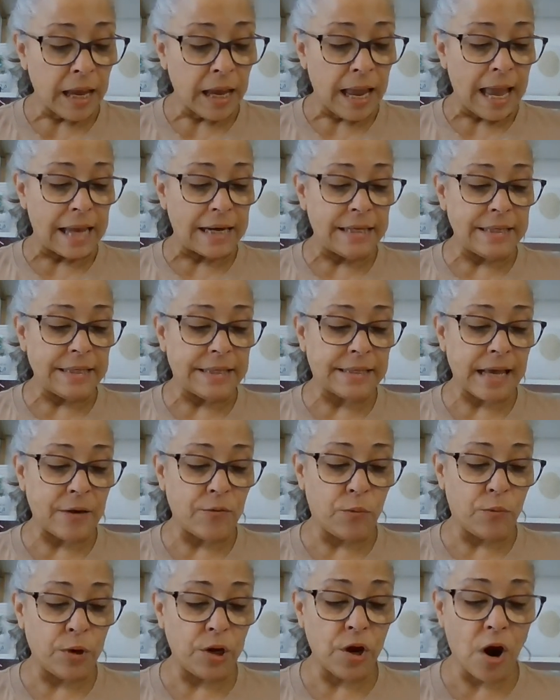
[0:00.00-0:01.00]
And he said,
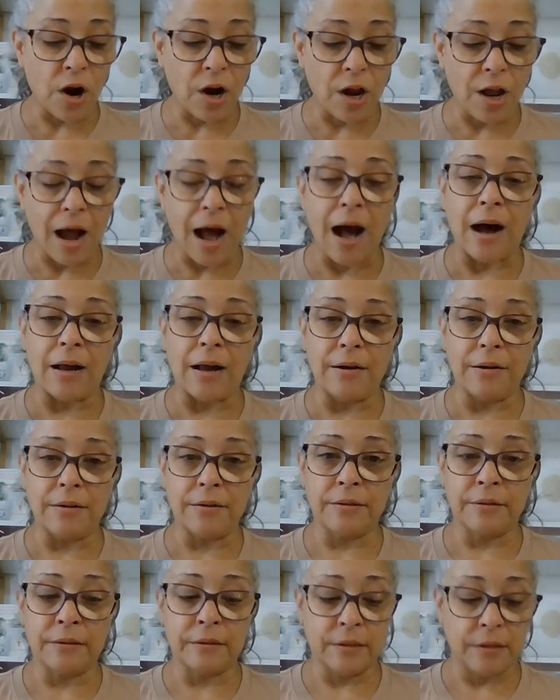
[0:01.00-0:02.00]
we are God.
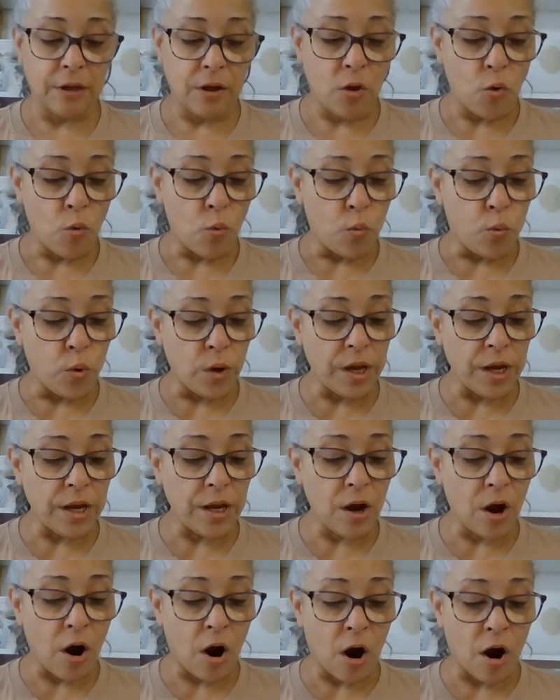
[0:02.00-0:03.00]
We
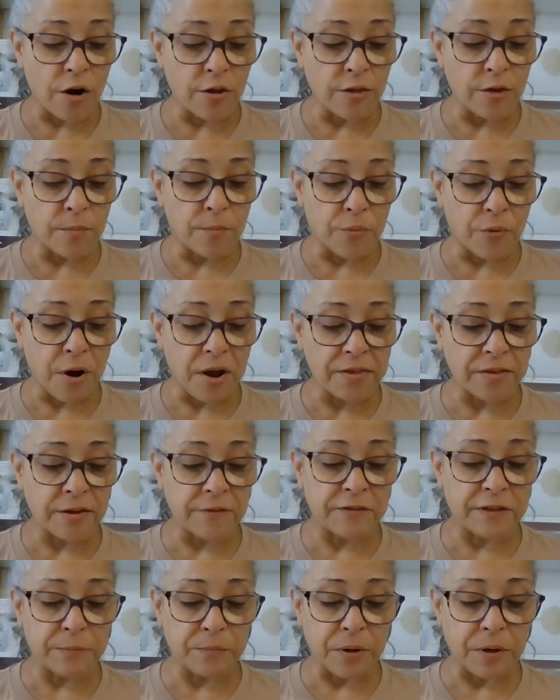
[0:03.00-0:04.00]
are the breath
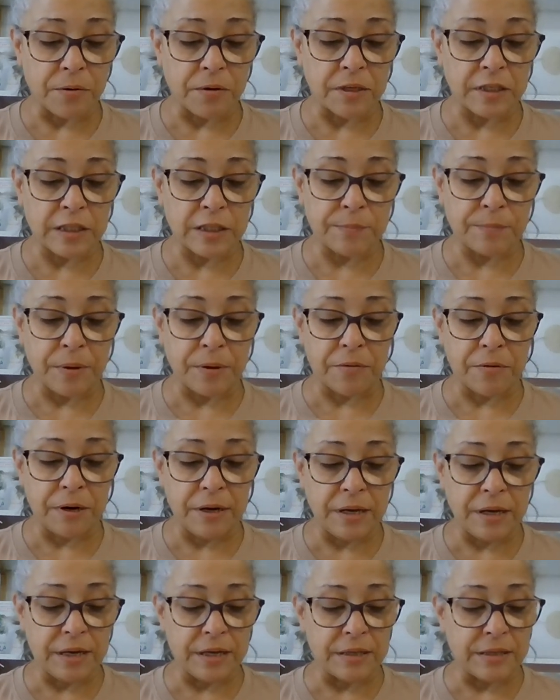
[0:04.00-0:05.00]
of spirit. Spirit
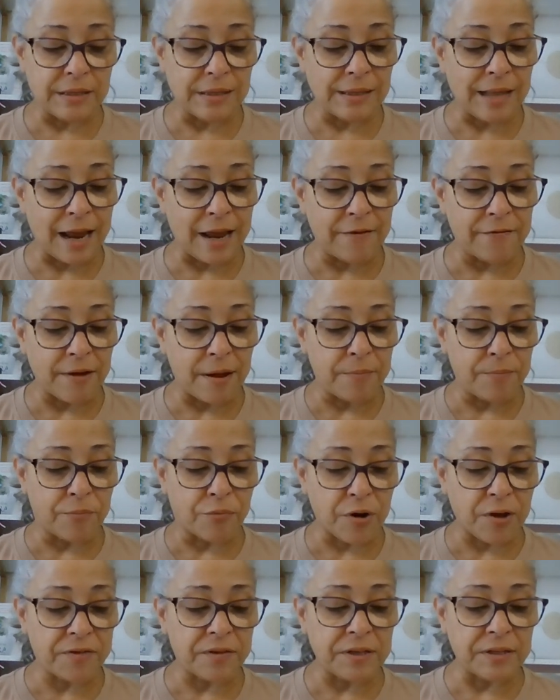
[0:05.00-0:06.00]
is life and
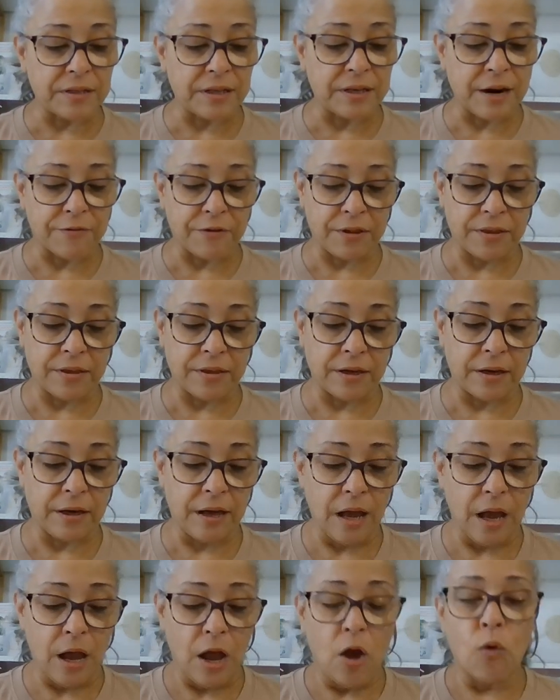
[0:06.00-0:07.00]
breath is in everything.
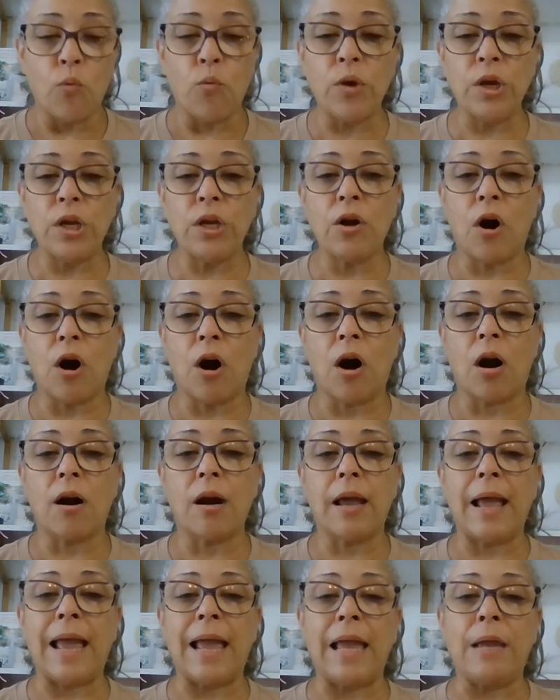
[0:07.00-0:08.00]
We are
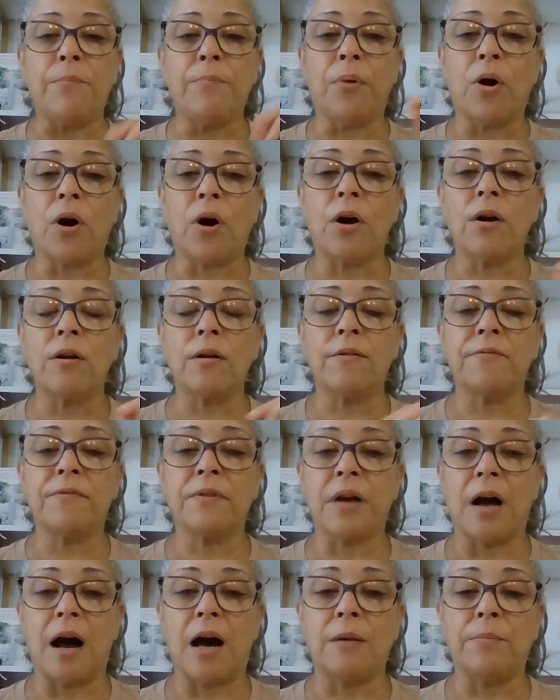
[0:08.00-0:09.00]
a part of
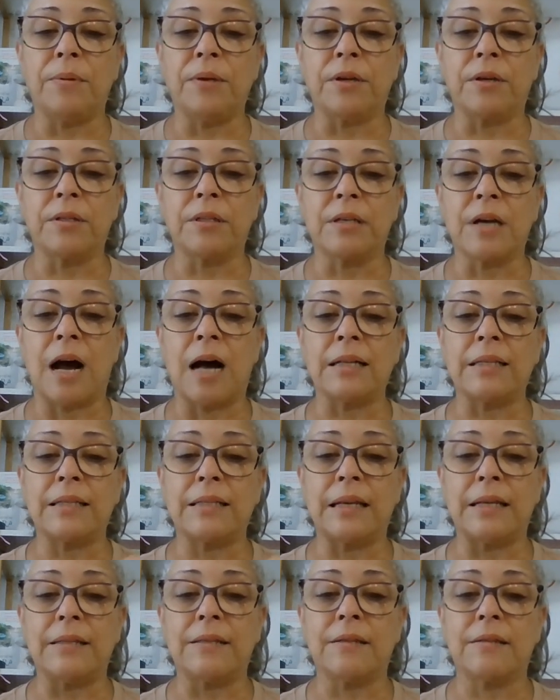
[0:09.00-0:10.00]
God because God
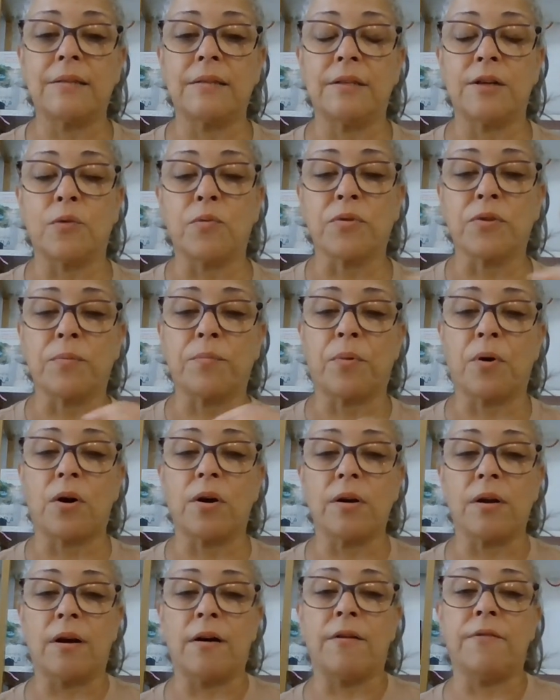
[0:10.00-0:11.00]
sent us here with a
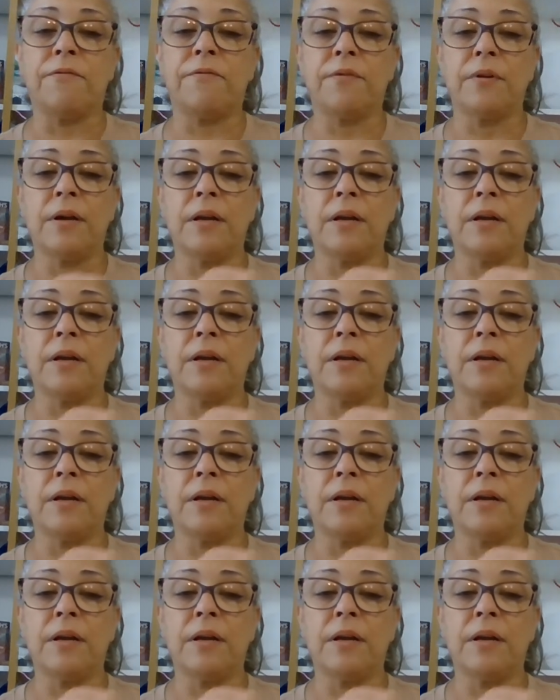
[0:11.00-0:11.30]
part of